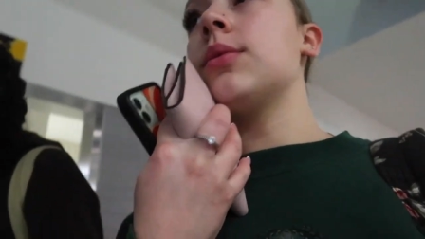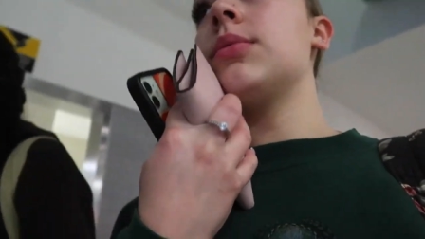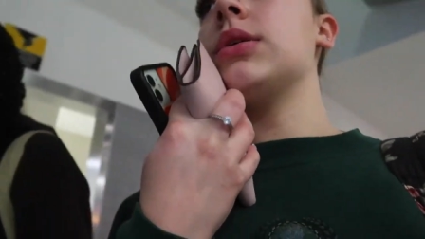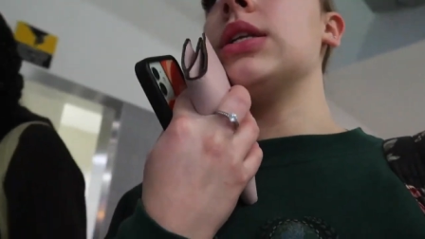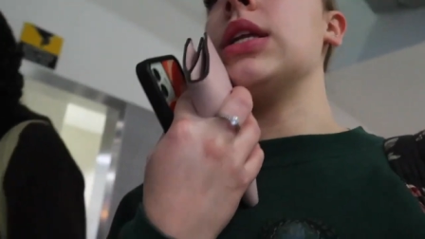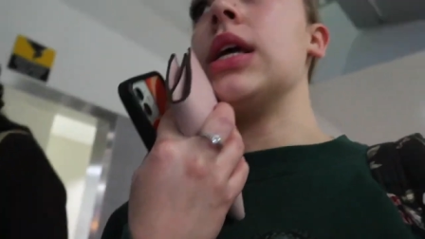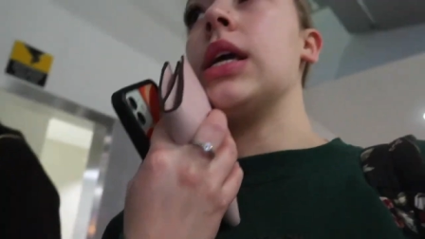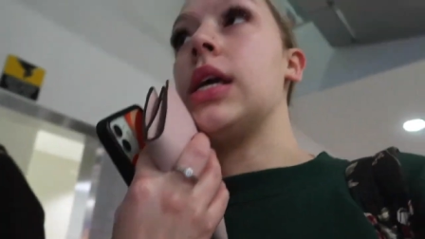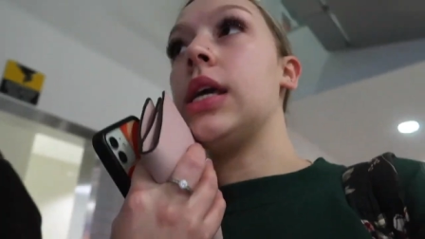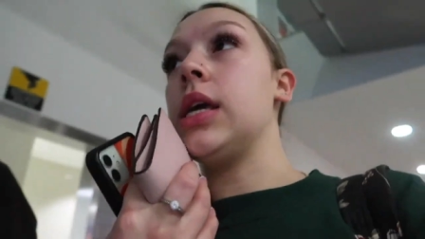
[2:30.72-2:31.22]

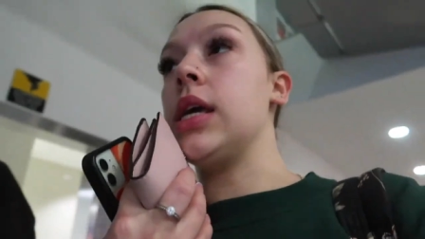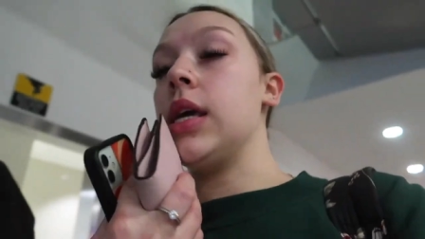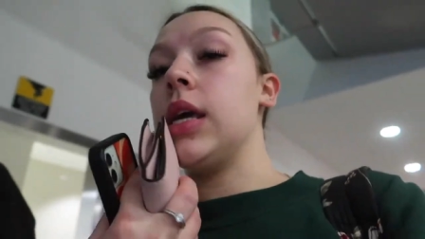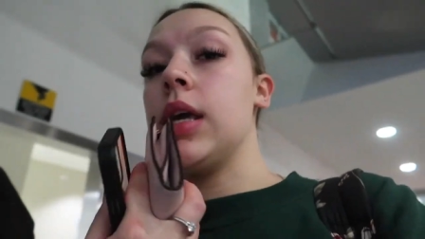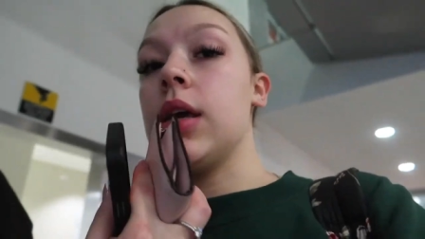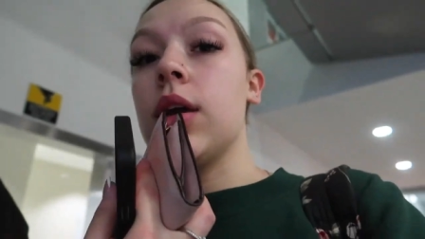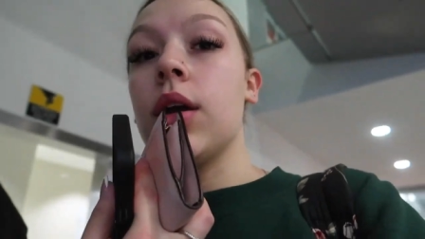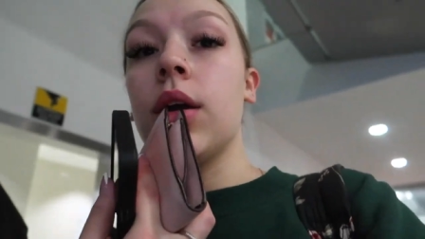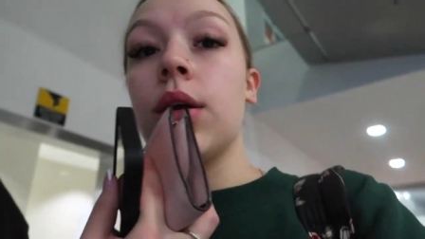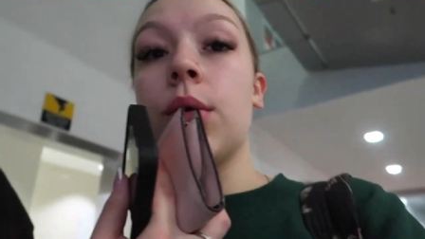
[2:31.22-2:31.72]
something to
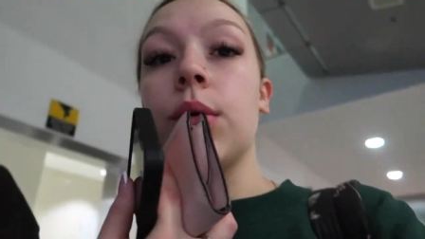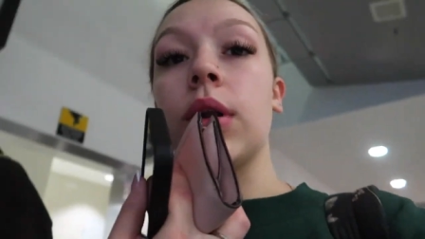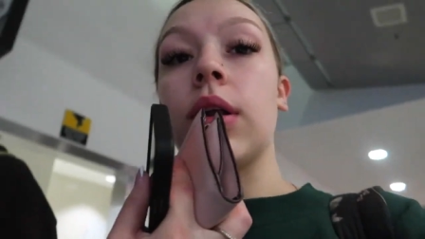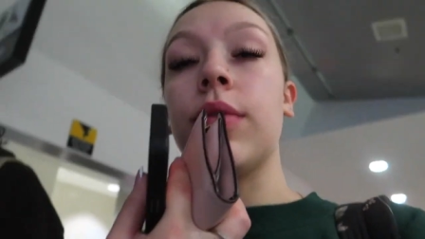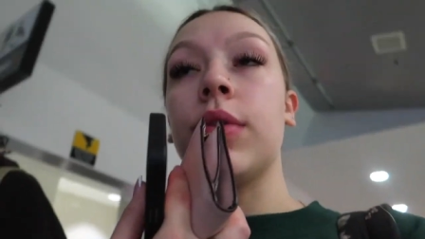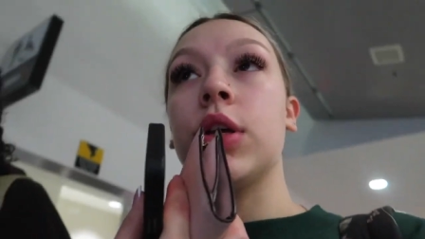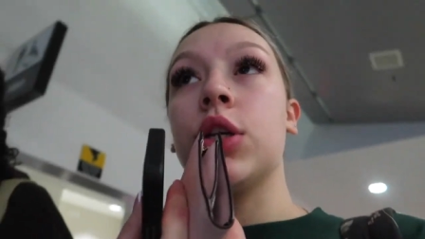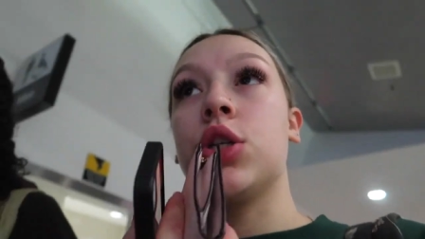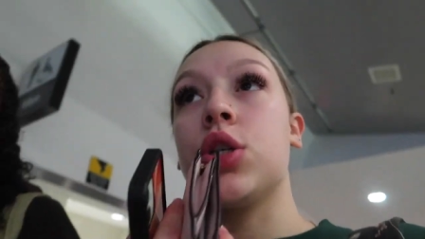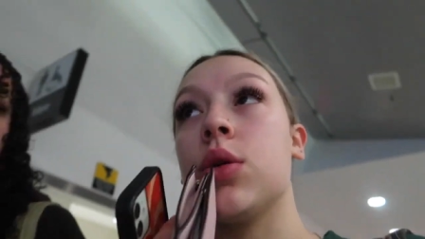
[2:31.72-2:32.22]
eat. We're
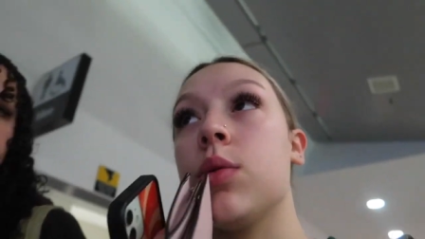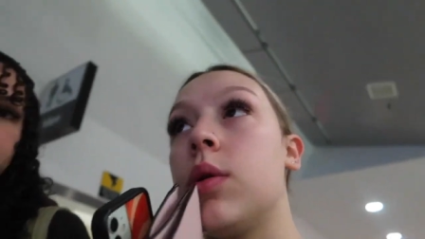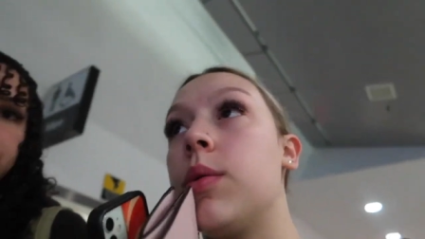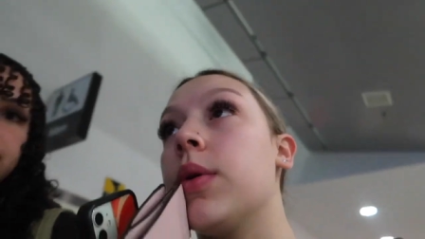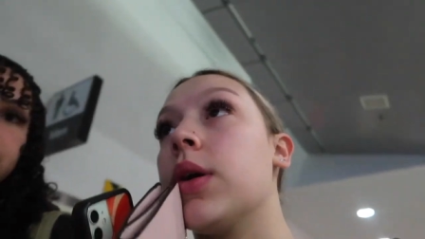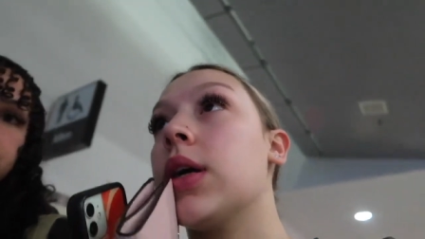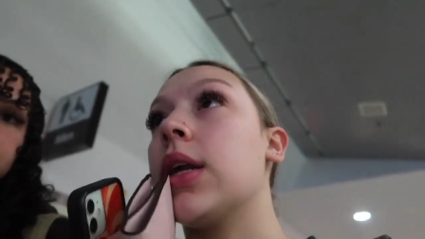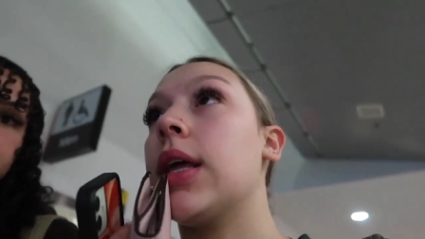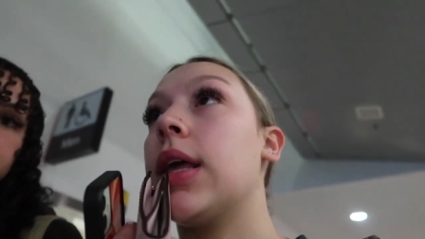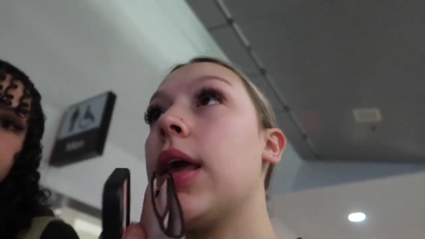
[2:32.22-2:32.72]
not really sure what
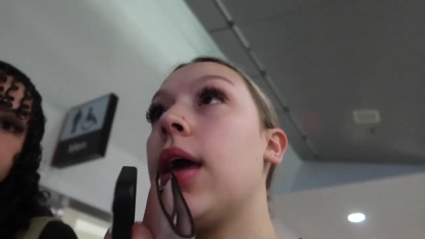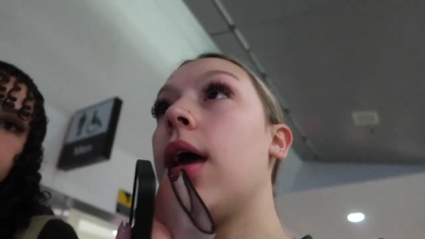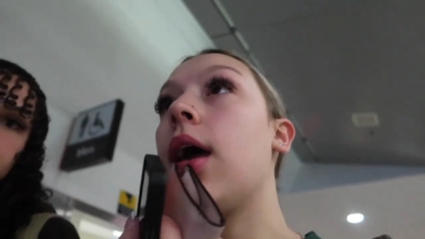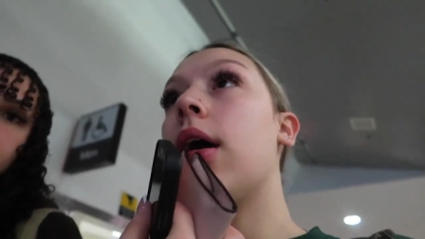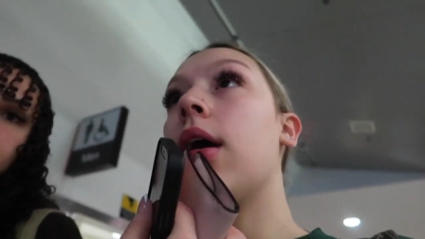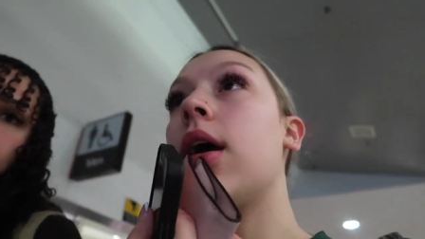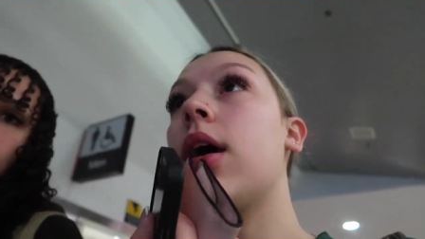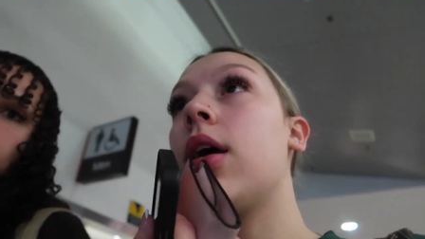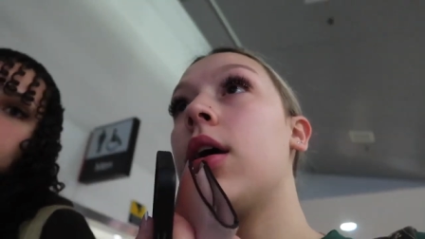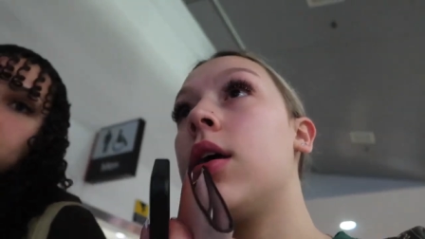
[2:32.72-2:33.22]
we're gonna
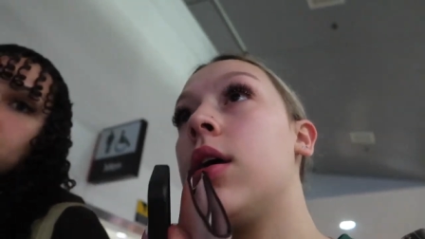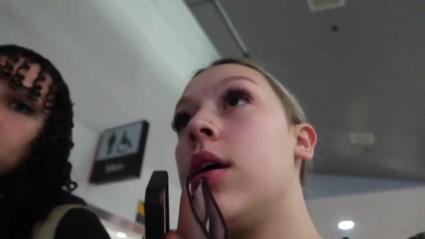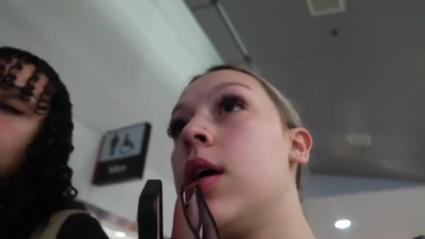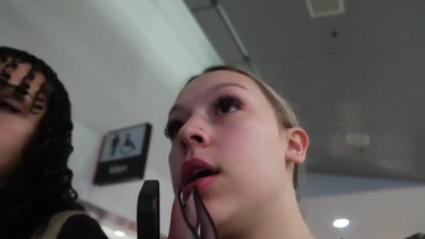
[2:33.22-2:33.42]
get.